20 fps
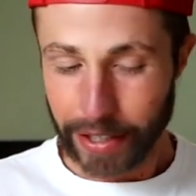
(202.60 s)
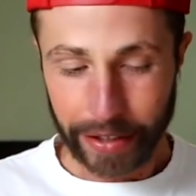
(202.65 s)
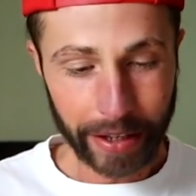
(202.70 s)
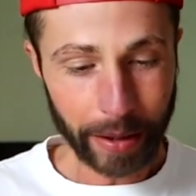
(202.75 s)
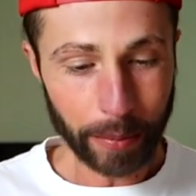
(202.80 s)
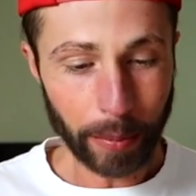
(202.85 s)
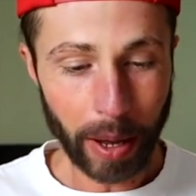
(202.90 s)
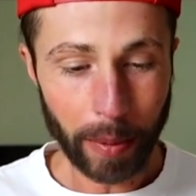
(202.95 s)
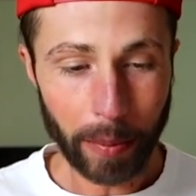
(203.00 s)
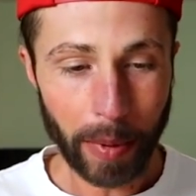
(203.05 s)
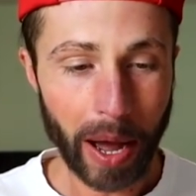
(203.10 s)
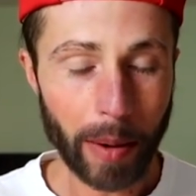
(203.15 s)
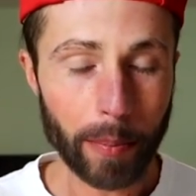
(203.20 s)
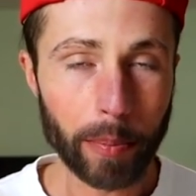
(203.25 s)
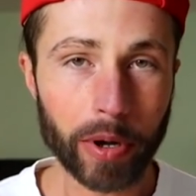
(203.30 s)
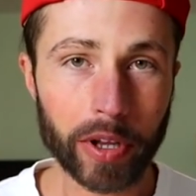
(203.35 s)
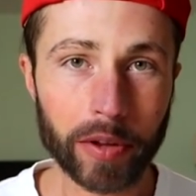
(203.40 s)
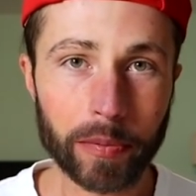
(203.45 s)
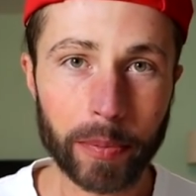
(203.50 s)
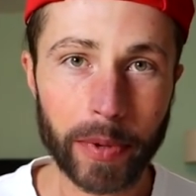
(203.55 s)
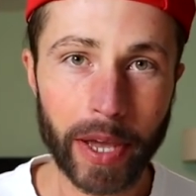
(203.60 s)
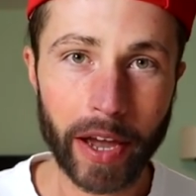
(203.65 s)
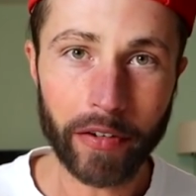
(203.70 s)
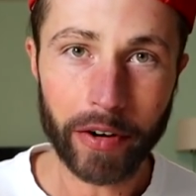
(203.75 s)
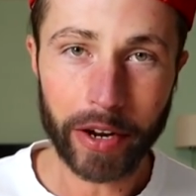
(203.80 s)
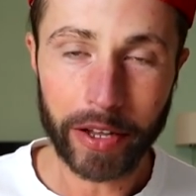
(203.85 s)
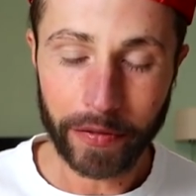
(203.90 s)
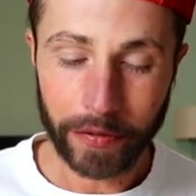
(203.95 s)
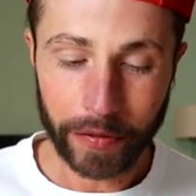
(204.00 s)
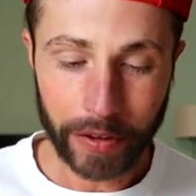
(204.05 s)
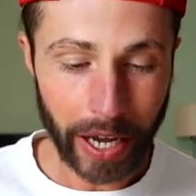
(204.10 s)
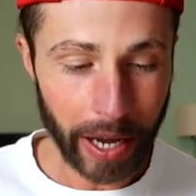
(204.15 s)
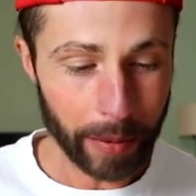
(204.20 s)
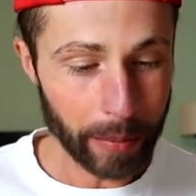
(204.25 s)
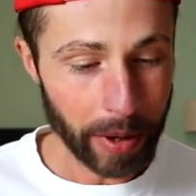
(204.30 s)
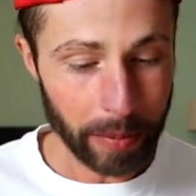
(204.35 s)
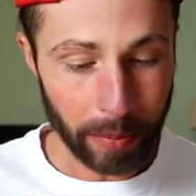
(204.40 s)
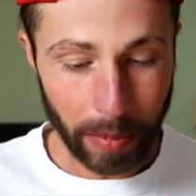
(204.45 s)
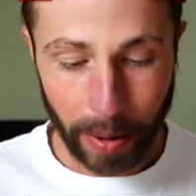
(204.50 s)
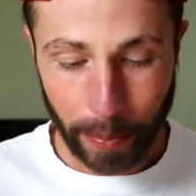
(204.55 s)
that my mom put me every time
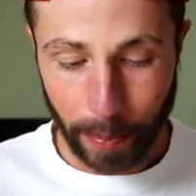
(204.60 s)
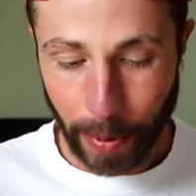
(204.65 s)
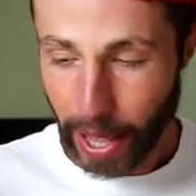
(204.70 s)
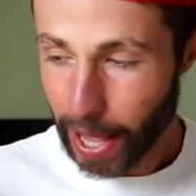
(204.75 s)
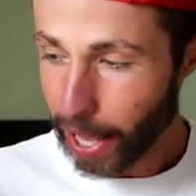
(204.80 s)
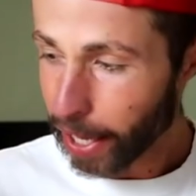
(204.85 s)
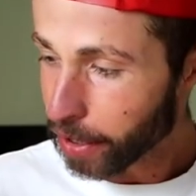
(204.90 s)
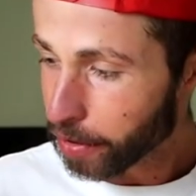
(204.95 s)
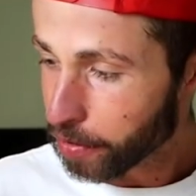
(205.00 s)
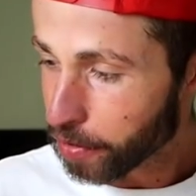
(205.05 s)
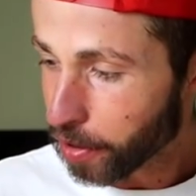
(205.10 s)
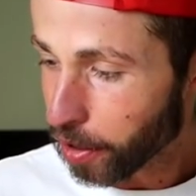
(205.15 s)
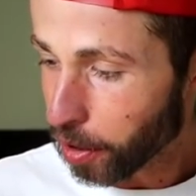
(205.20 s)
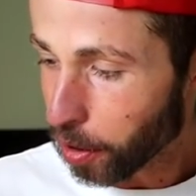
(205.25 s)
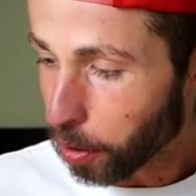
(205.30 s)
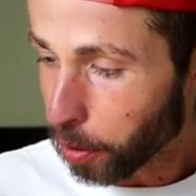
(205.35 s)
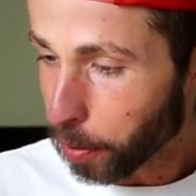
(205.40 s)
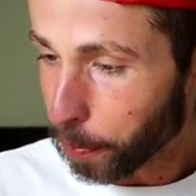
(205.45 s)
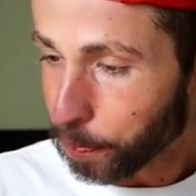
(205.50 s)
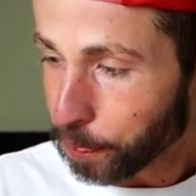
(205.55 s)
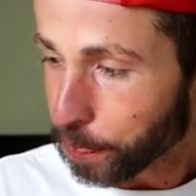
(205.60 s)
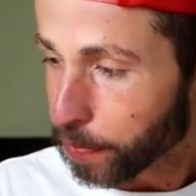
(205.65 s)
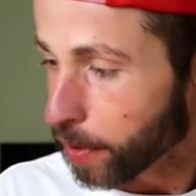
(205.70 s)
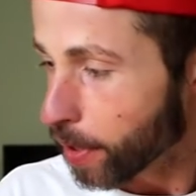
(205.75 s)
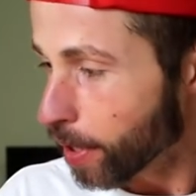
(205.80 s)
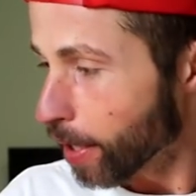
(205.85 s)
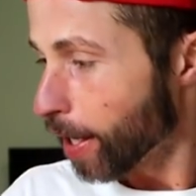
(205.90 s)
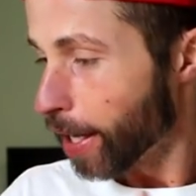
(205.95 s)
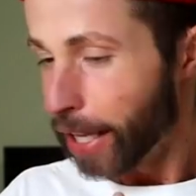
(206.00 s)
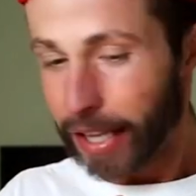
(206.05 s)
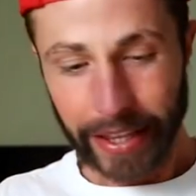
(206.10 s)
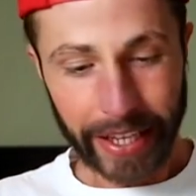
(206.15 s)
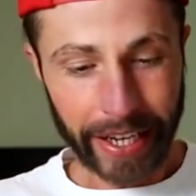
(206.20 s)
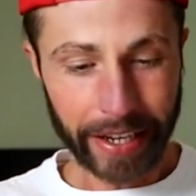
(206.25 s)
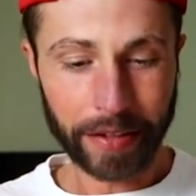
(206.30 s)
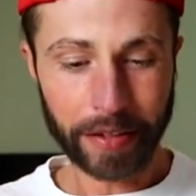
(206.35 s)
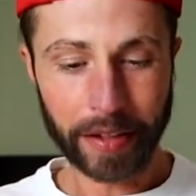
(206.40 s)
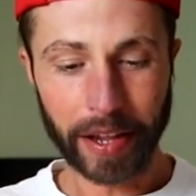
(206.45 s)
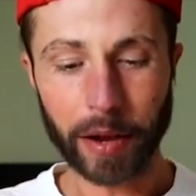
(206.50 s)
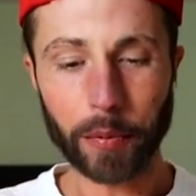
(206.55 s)
in my bag. So
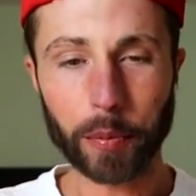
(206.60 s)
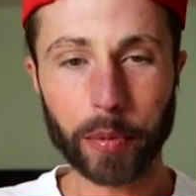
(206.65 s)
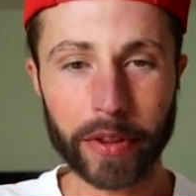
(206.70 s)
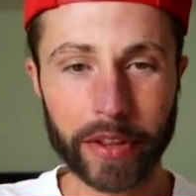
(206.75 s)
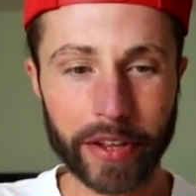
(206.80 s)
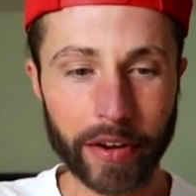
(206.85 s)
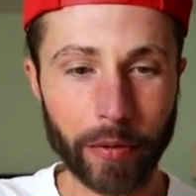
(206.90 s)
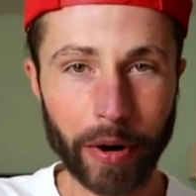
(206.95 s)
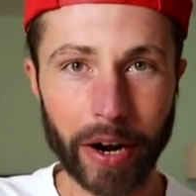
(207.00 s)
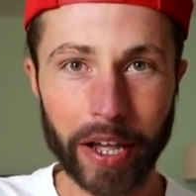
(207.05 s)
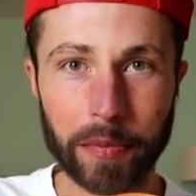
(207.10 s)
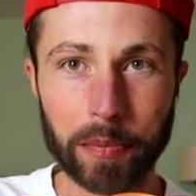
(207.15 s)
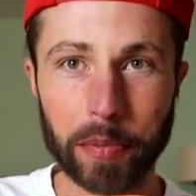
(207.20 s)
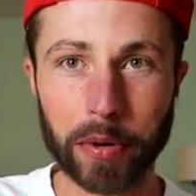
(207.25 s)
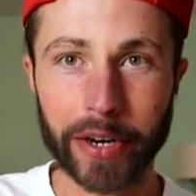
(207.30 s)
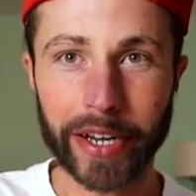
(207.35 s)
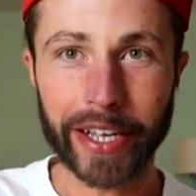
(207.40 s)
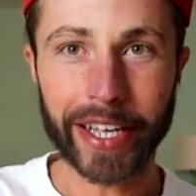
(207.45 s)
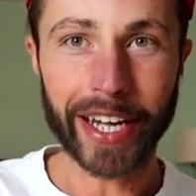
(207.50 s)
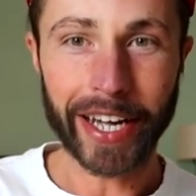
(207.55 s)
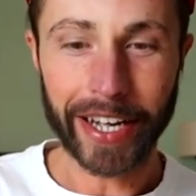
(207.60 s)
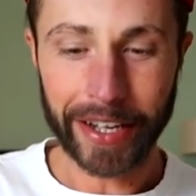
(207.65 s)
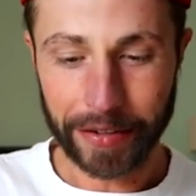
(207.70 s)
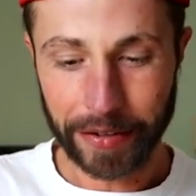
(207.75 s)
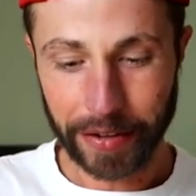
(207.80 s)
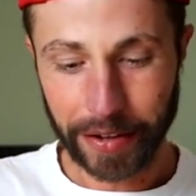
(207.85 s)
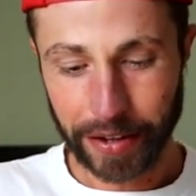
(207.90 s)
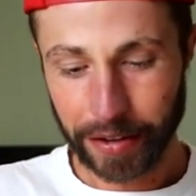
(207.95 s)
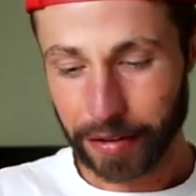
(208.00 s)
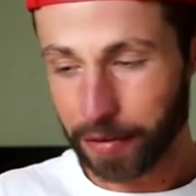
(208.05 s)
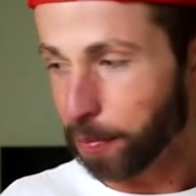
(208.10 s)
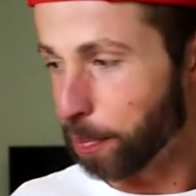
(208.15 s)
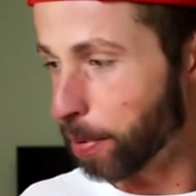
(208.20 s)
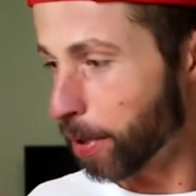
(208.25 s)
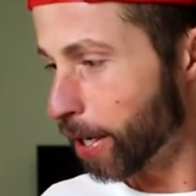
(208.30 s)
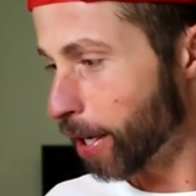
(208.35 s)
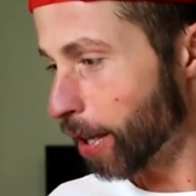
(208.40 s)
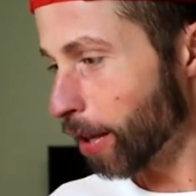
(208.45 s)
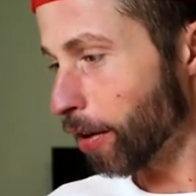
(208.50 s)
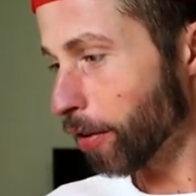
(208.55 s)
let's start with the rice pudding, guys. It's
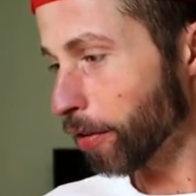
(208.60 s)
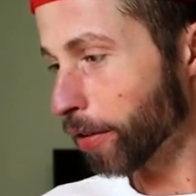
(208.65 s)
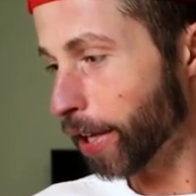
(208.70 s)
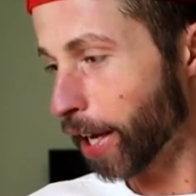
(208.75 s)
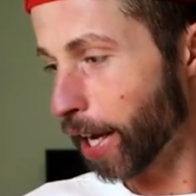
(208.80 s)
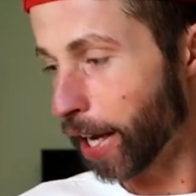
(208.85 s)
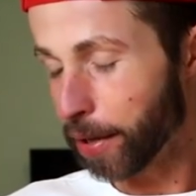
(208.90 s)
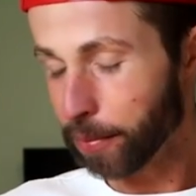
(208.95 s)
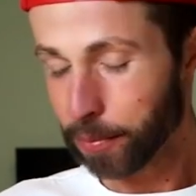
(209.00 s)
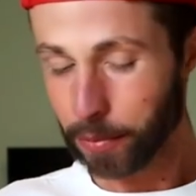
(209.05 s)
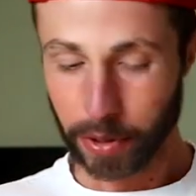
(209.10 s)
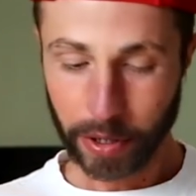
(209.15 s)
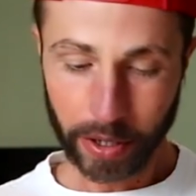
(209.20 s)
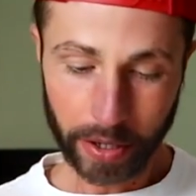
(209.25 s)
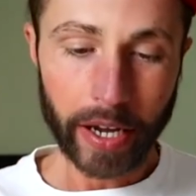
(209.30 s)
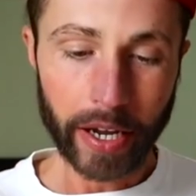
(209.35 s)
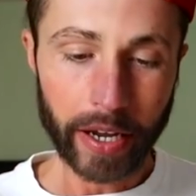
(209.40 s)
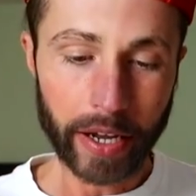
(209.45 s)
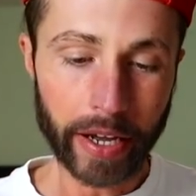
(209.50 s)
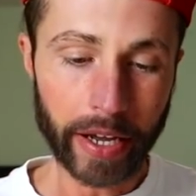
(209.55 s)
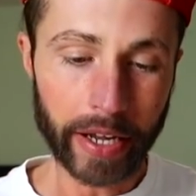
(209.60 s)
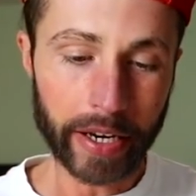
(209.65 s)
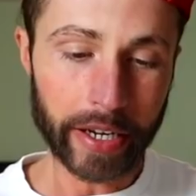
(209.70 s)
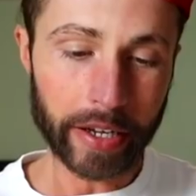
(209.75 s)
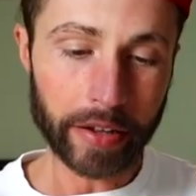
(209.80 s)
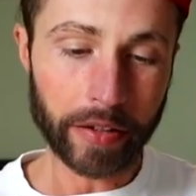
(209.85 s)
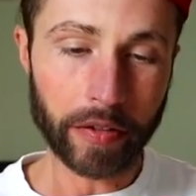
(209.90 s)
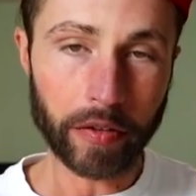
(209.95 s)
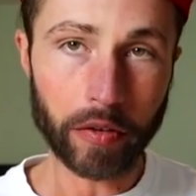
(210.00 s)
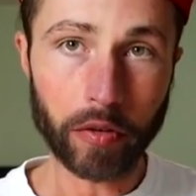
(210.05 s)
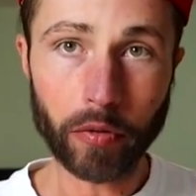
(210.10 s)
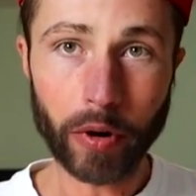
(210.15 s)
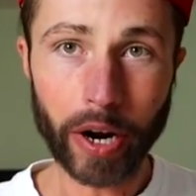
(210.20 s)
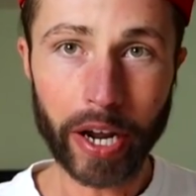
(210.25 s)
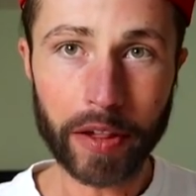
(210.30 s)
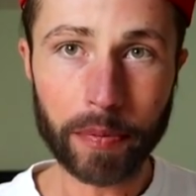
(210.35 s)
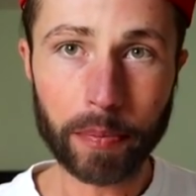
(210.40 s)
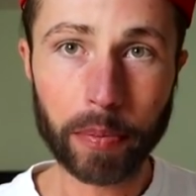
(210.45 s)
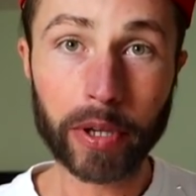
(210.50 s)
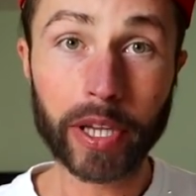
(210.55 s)
been a long time and it's
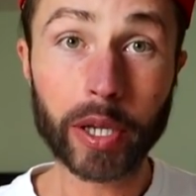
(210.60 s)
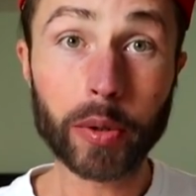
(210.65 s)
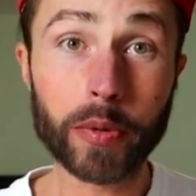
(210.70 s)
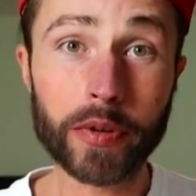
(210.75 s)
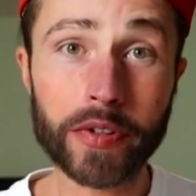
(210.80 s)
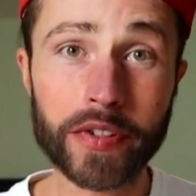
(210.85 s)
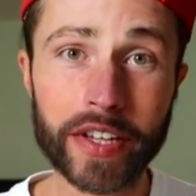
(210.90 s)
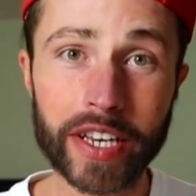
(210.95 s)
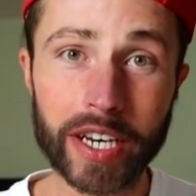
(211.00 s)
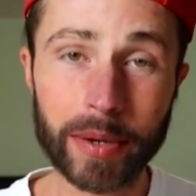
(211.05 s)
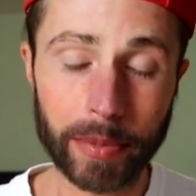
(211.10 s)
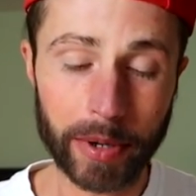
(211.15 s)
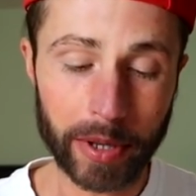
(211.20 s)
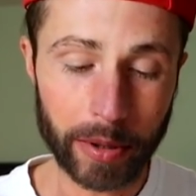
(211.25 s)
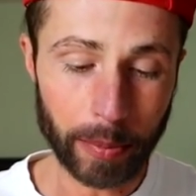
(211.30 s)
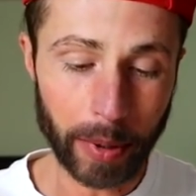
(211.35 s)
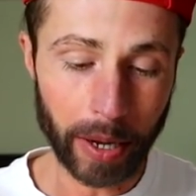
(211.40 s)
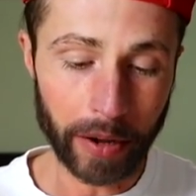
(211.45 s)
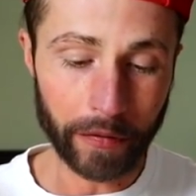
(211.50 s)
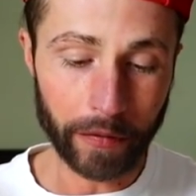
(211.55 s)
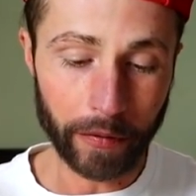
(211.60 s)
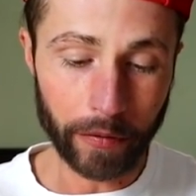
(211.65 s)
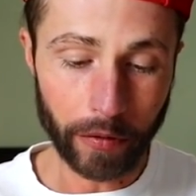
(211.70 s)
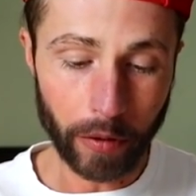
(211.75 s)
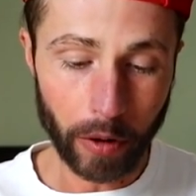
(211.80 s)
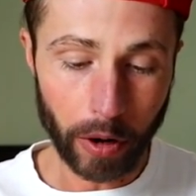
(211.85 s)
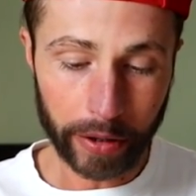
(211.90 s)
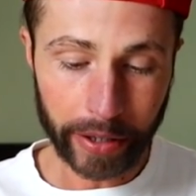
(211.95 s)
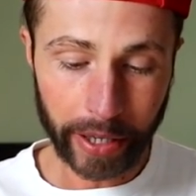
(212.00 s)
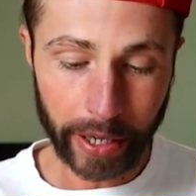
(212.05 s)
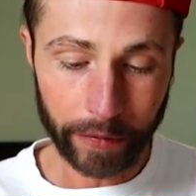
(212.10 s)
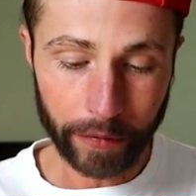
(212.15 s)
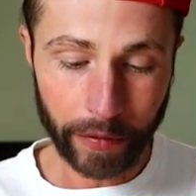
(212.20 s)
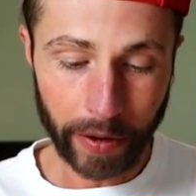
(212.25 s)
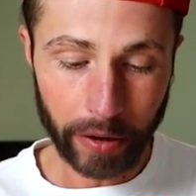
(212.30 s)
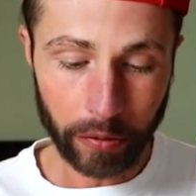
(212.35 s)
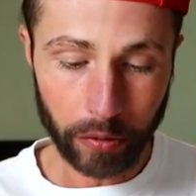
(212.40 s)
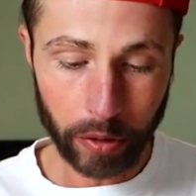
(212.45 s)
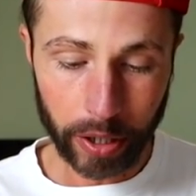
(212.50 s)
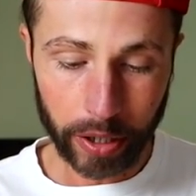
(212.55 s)
rice pudding with cinnamon, my all-time
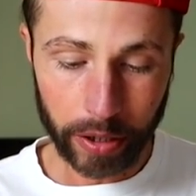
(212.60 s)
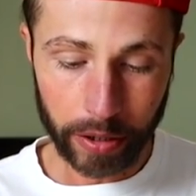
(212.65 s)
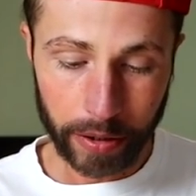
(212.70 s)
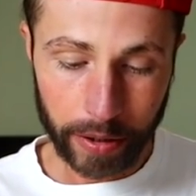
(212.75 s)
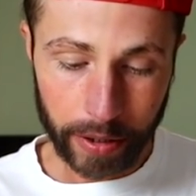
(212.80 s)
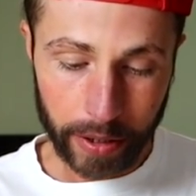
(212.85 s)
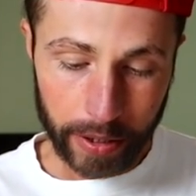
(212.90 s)
favorite.